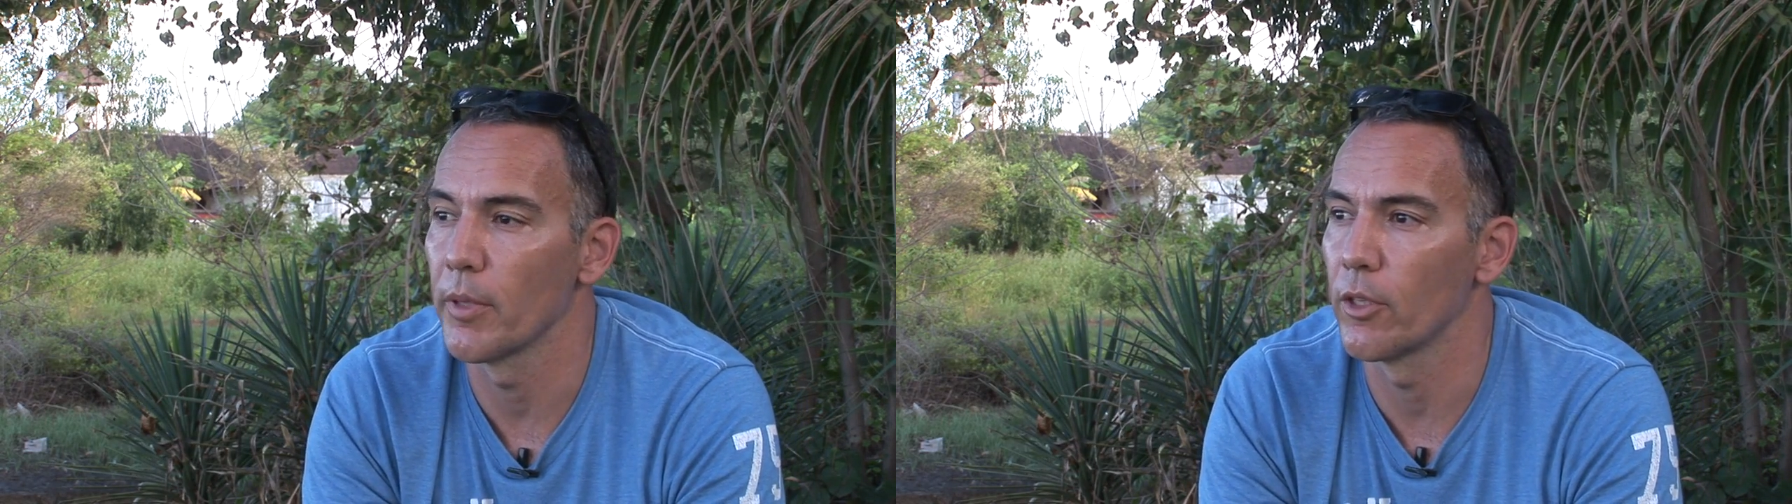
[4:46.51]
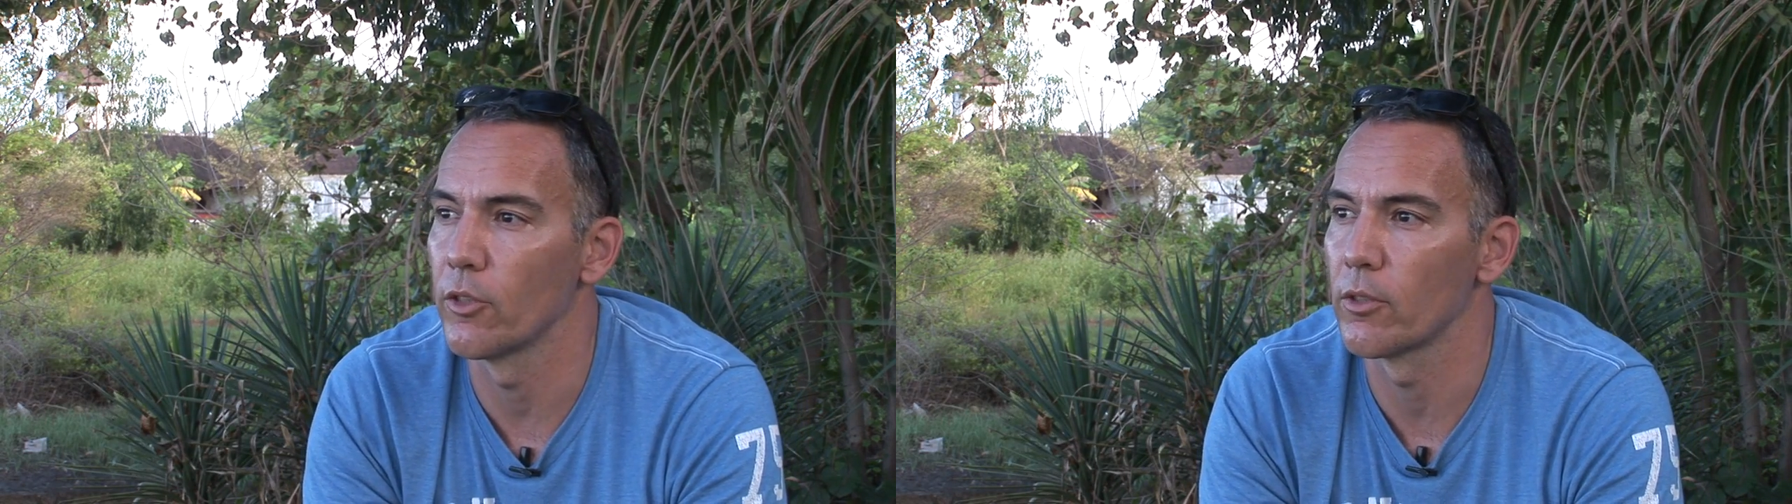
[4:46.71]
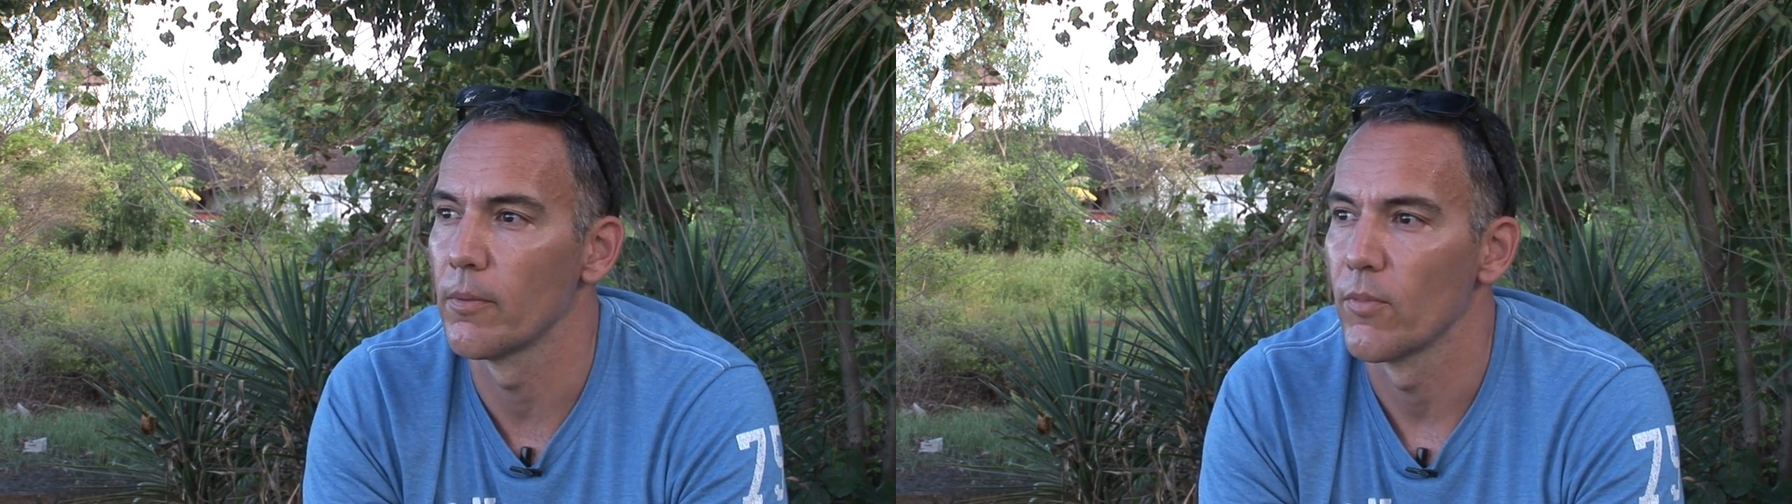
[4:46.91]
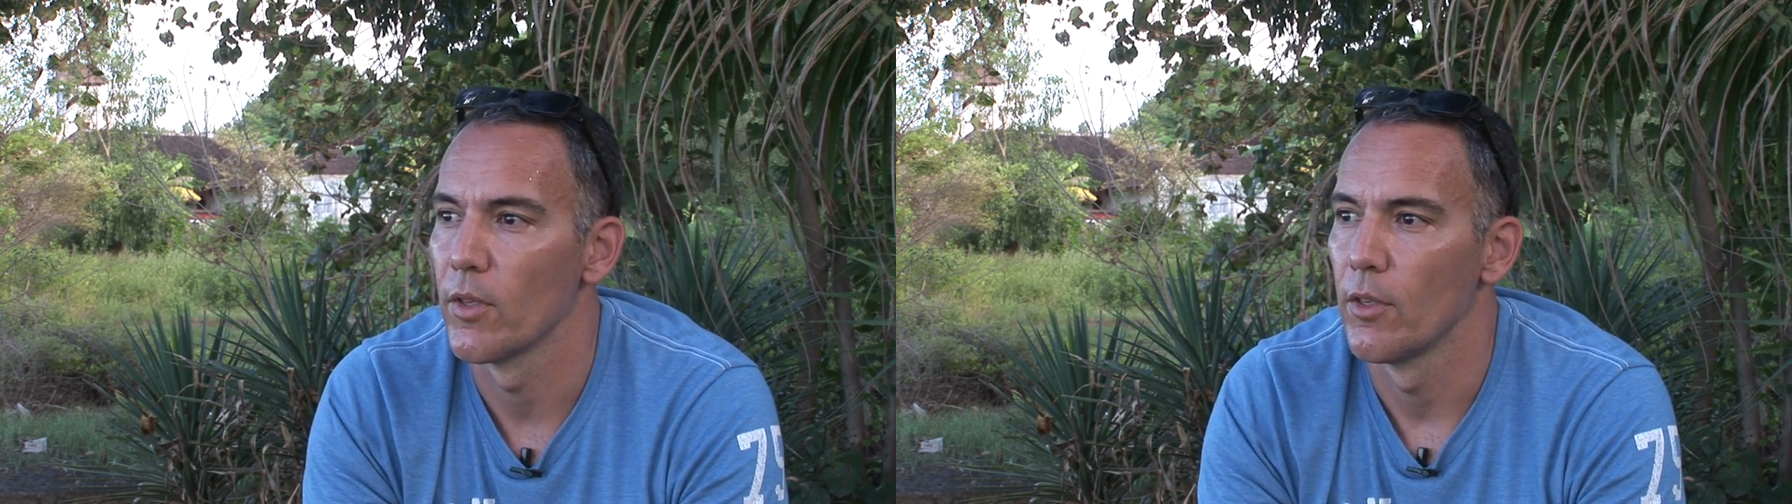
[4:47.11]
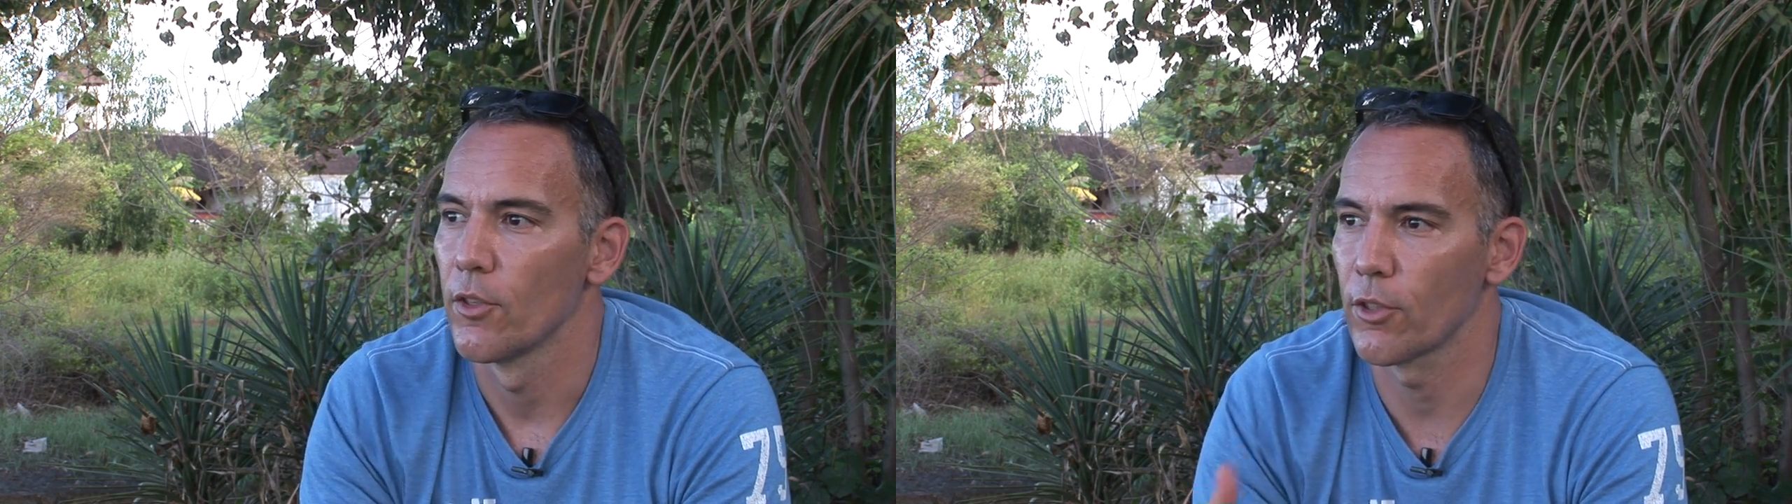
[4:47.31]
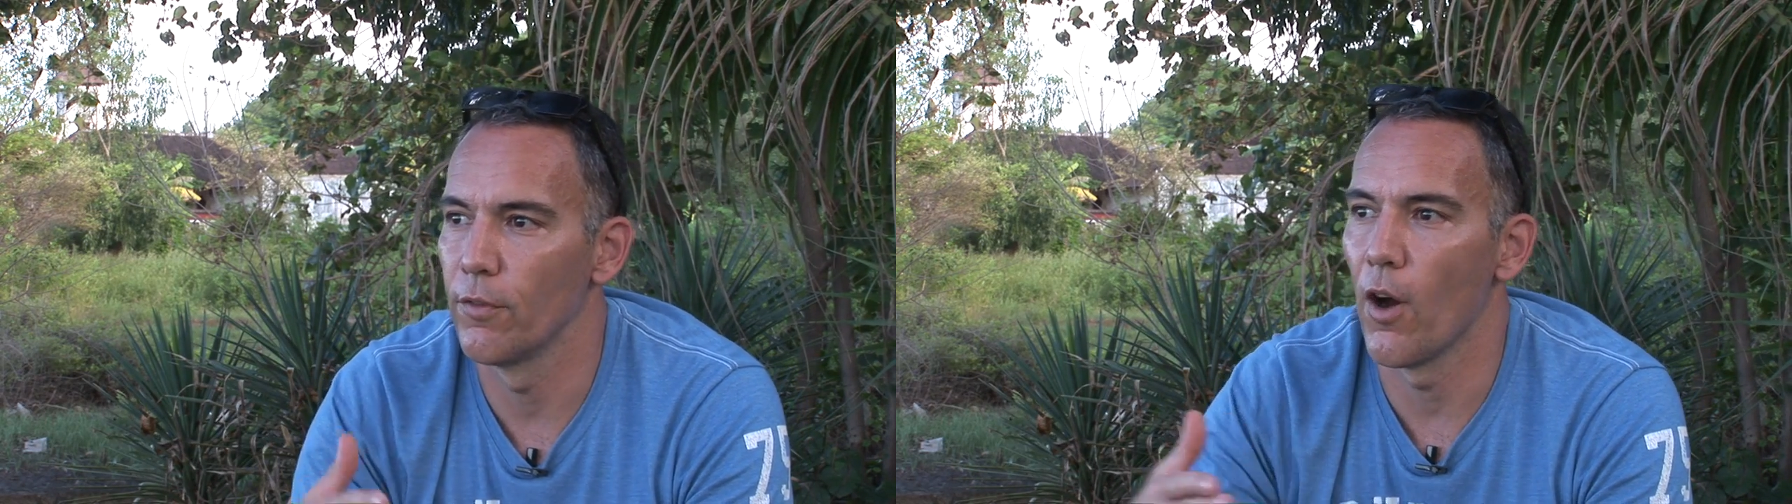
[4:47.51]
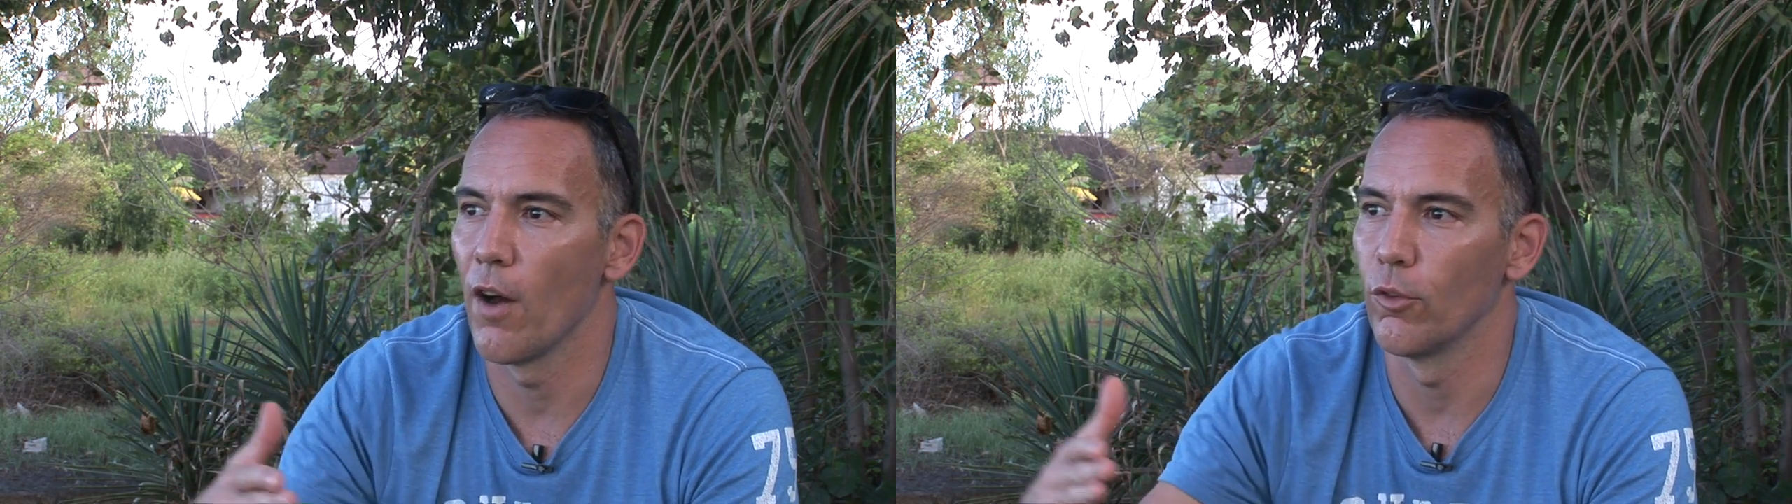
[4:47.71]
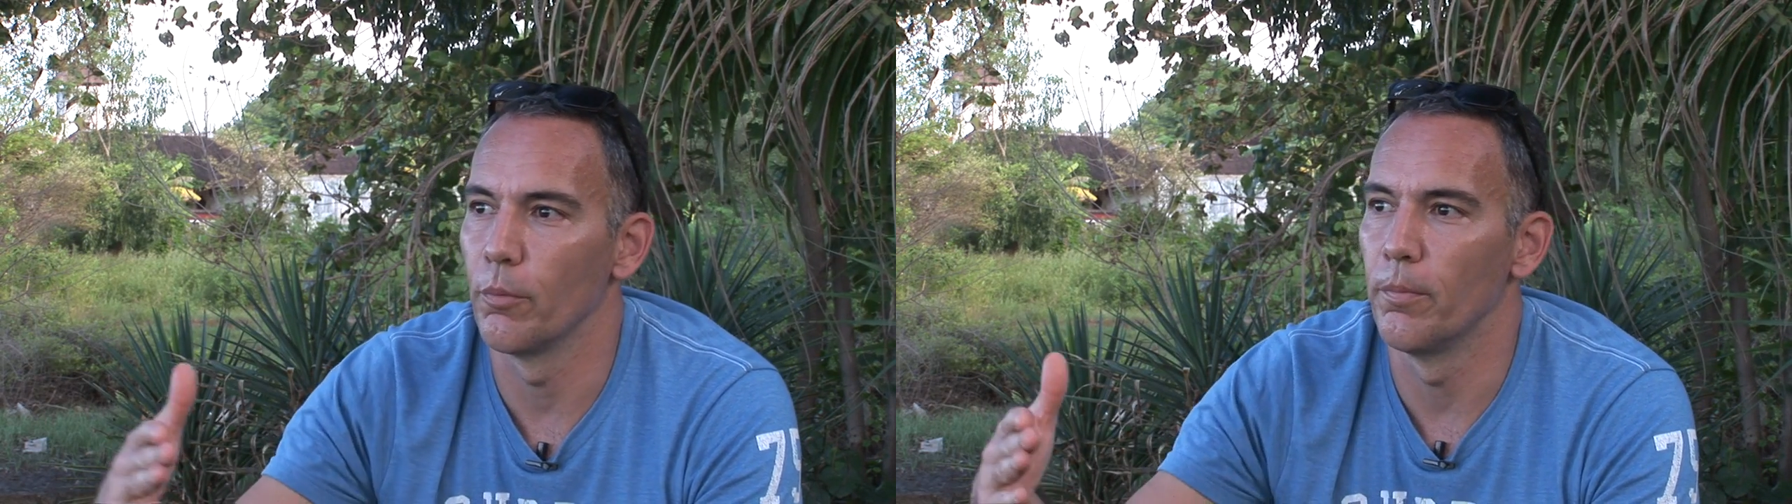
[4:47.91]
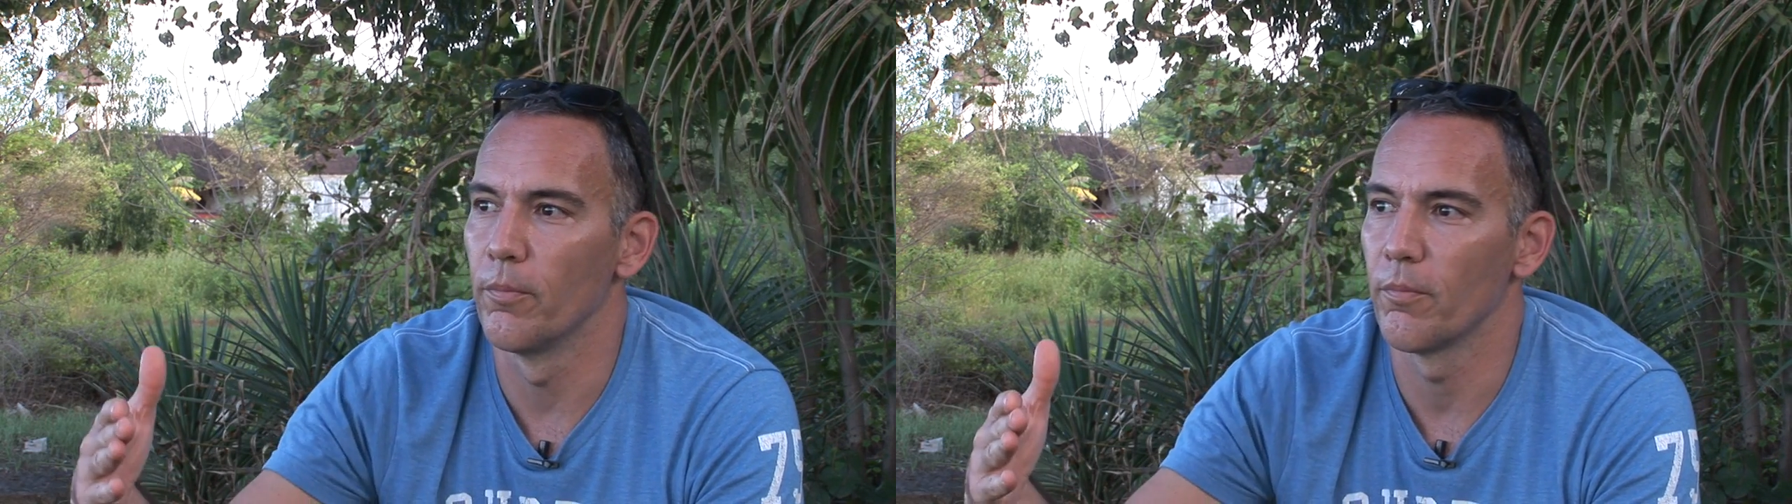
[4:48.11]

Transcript: because survival